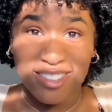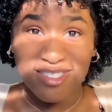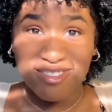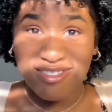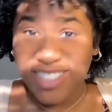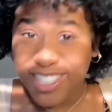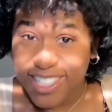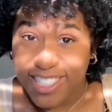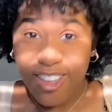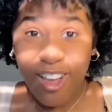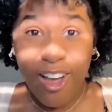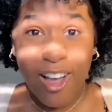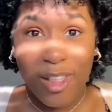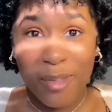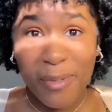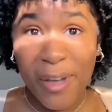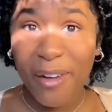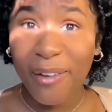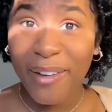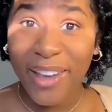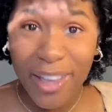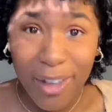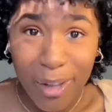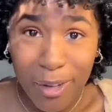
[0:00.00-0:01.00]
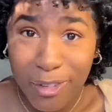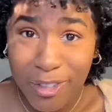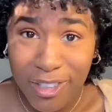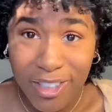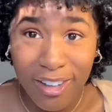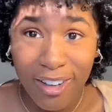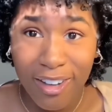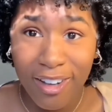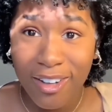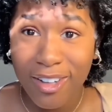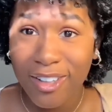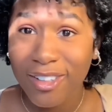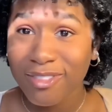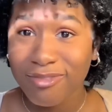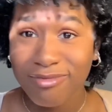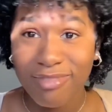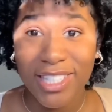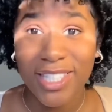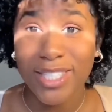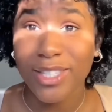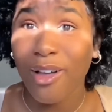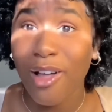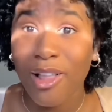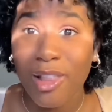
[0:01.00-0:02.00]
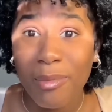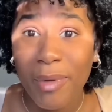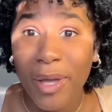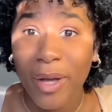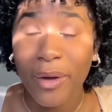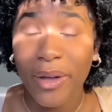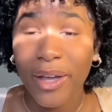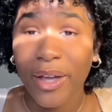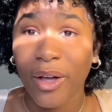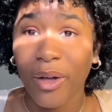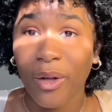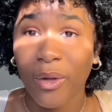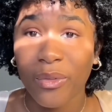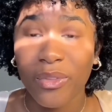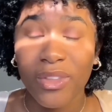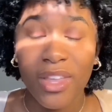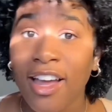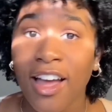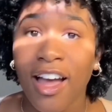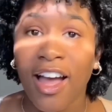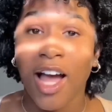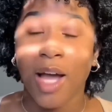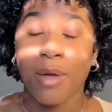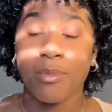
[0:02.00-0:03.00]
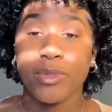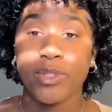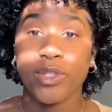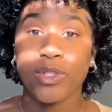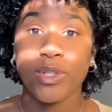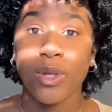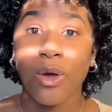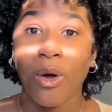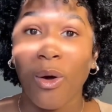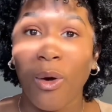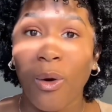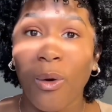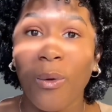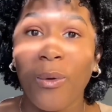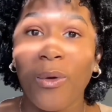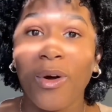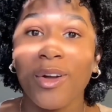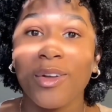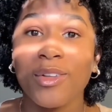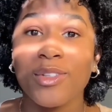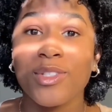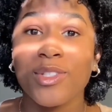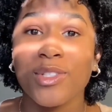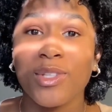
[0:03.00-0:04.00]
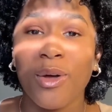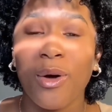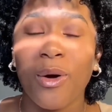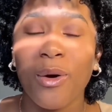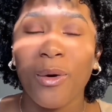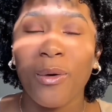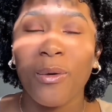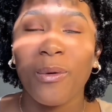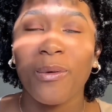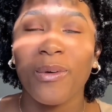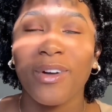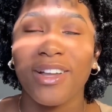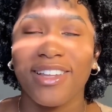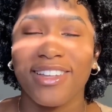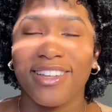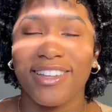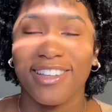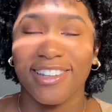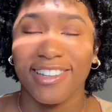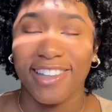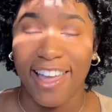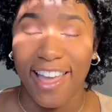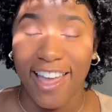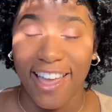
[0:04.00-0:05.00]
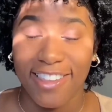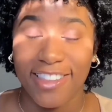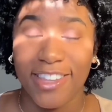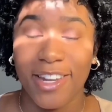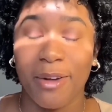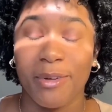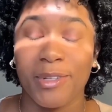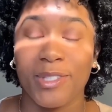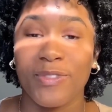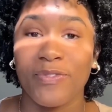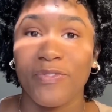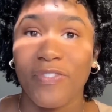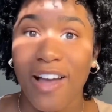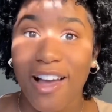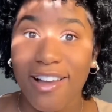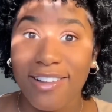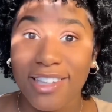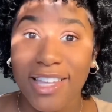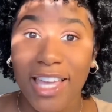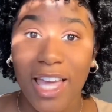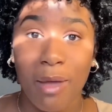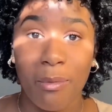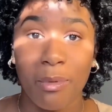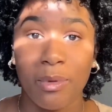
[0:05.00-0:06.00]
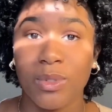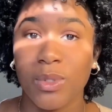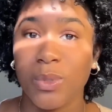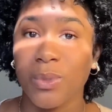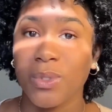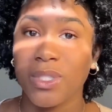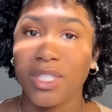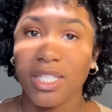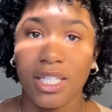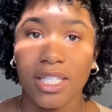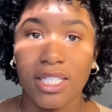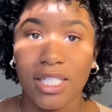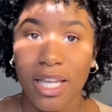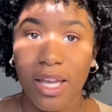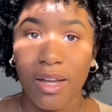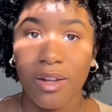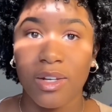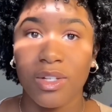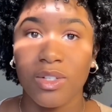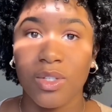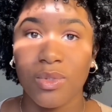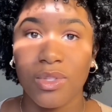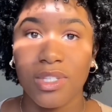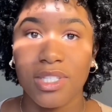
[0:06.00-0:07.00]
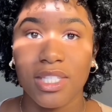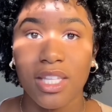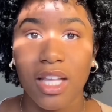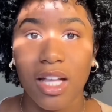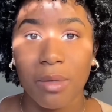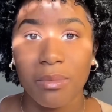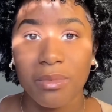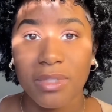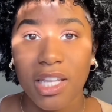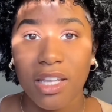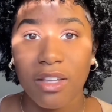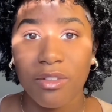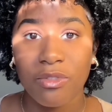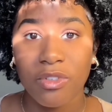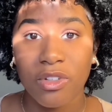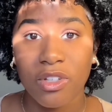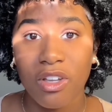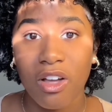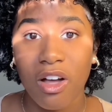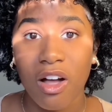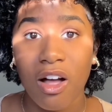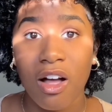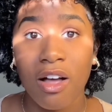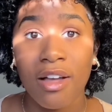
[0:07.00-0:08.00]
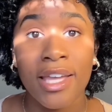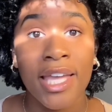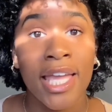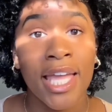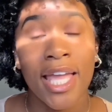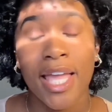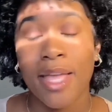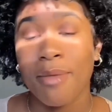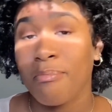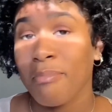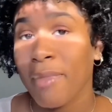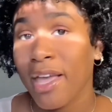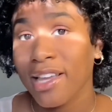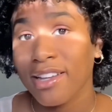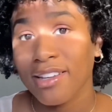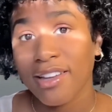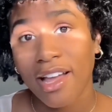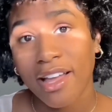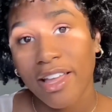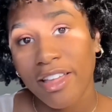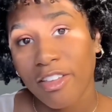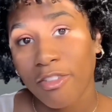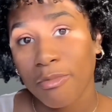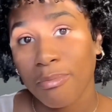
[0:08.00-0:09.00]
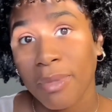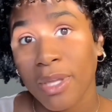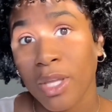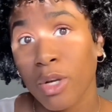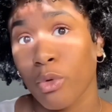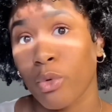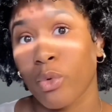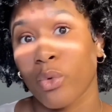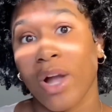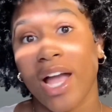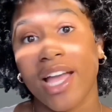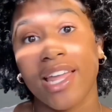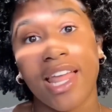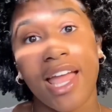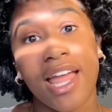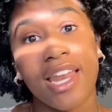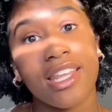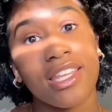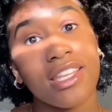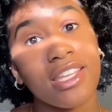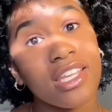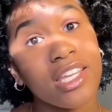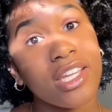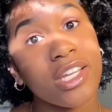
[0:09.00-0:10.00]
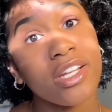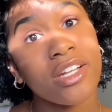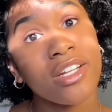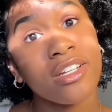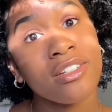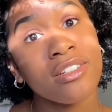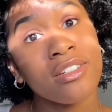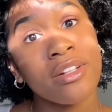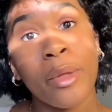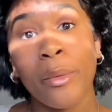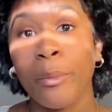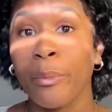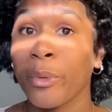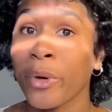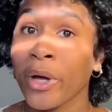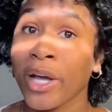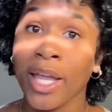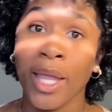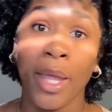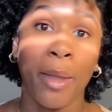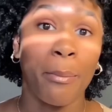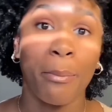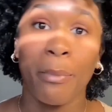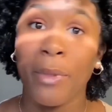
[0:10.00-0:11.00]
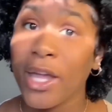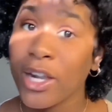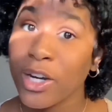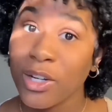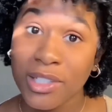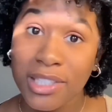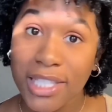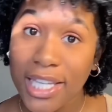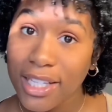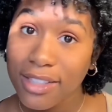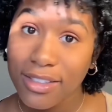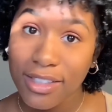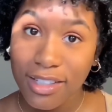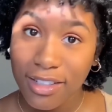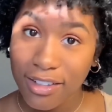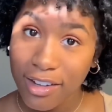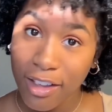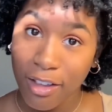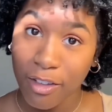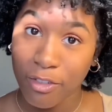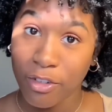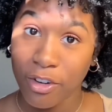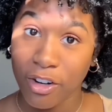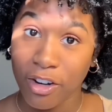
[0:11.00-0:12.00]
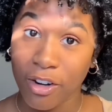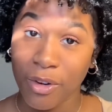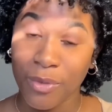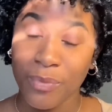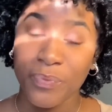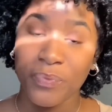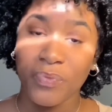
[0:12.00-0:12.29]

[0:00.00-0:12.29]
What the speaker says: It's all about health, y'all. It's all about health. I'm so glad that I was finally able to sit down and do this update for y'all. It may not have been right at a year, but better late than never.